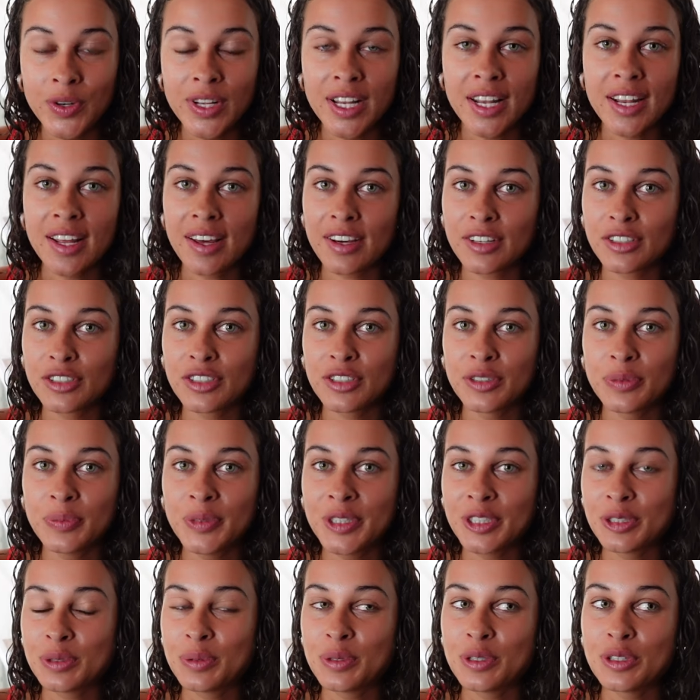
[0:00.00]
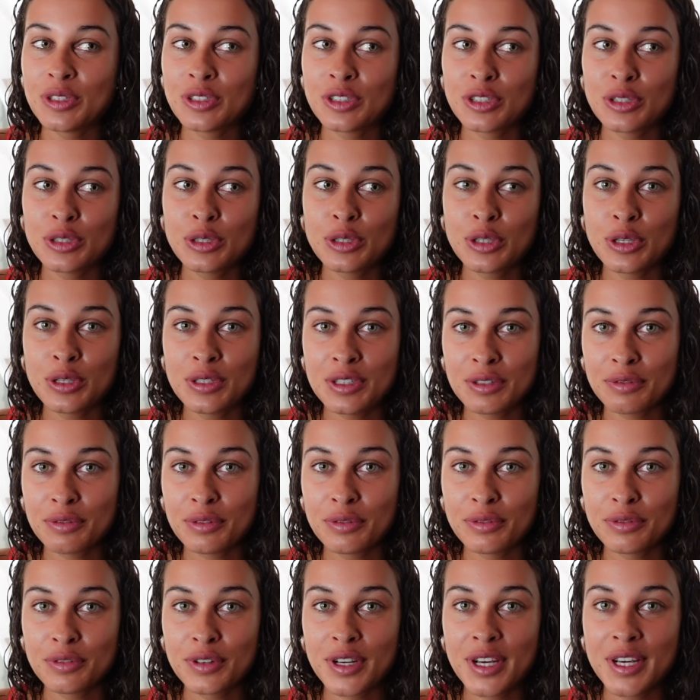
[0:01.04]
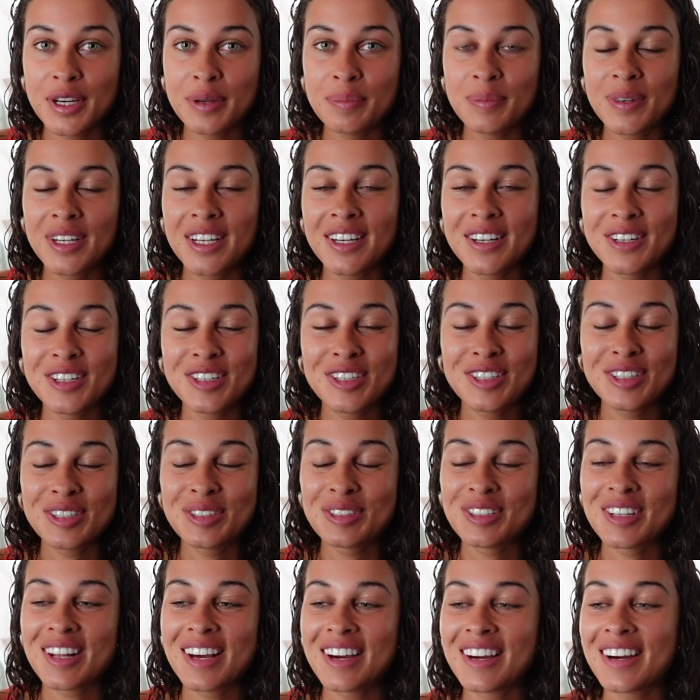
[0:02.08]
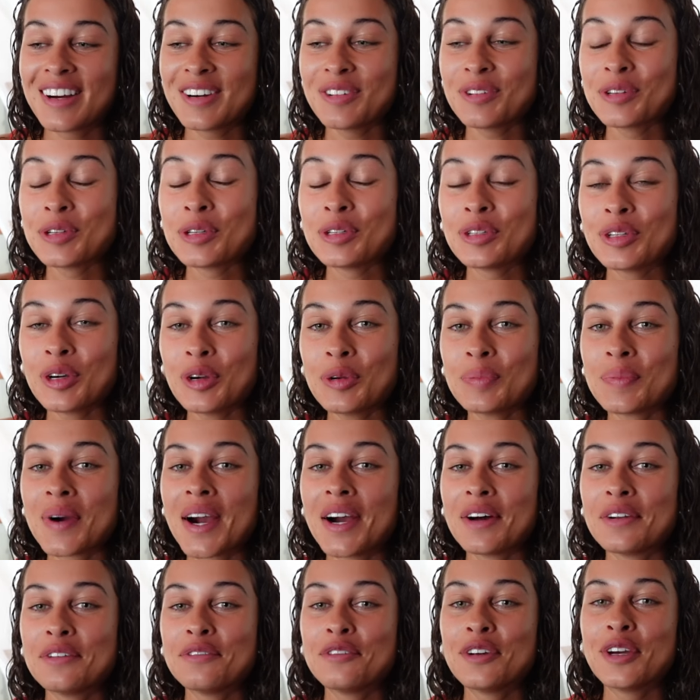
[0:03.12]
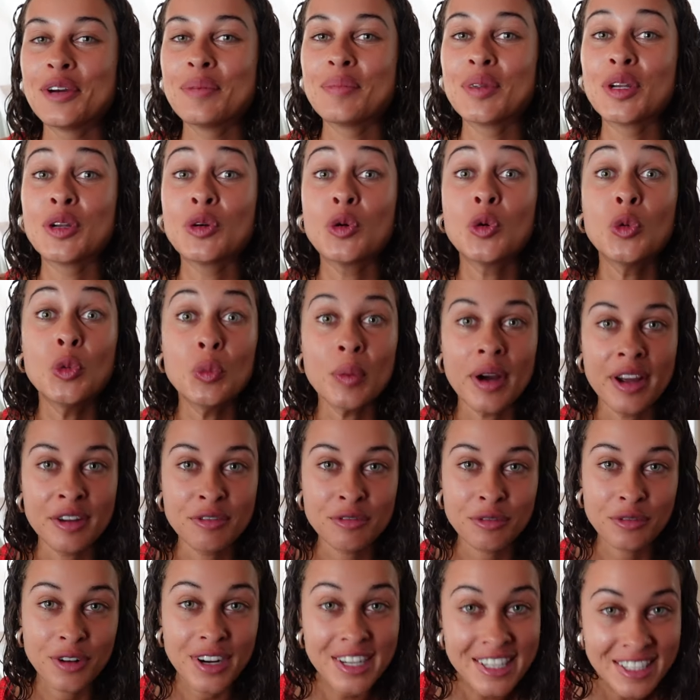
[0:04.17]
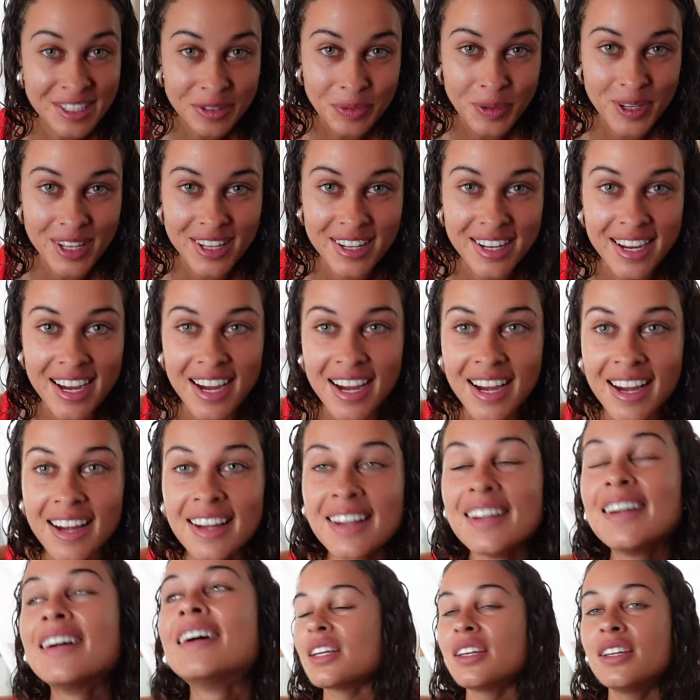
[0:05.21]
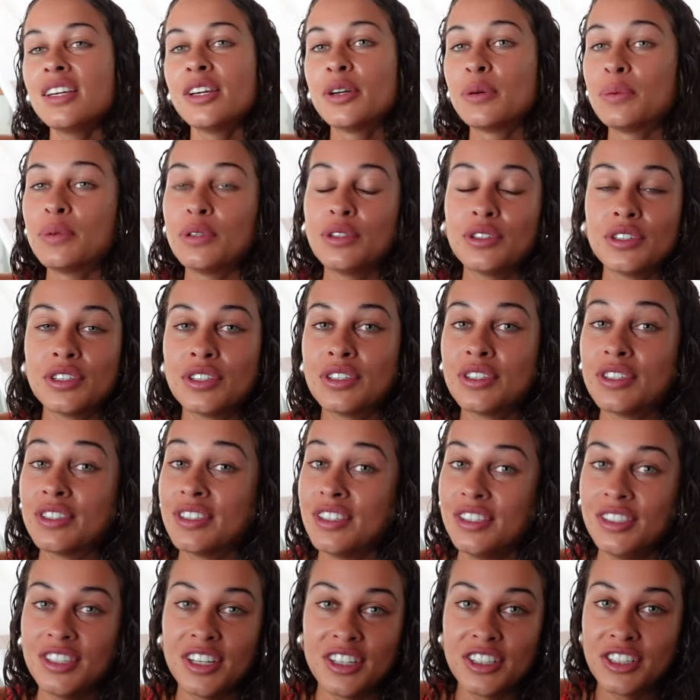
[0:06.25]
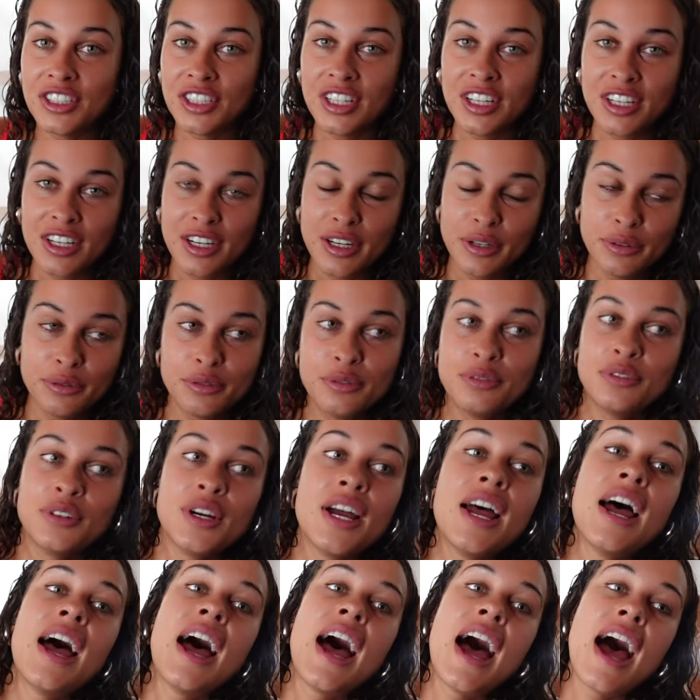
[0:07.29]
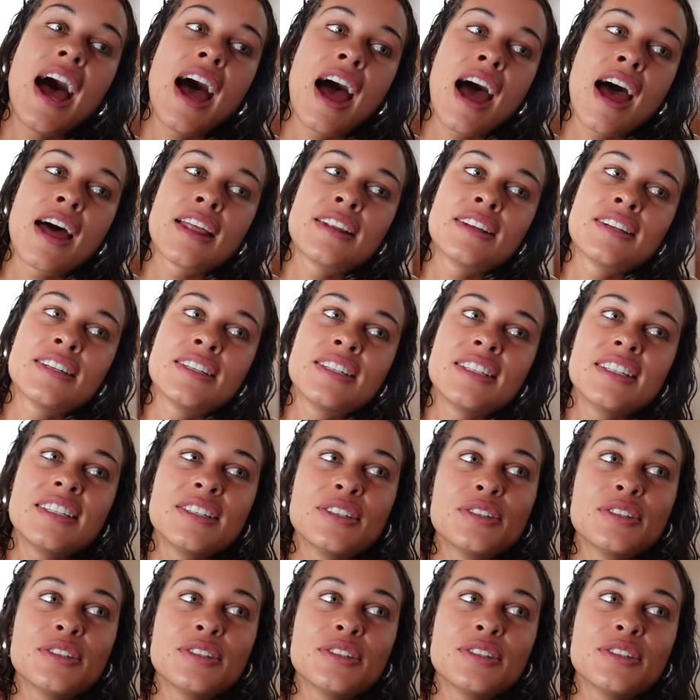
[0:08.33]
collection which was just so different for him and I just like I was so proud of him and all my friends were there it was just such a laugh. And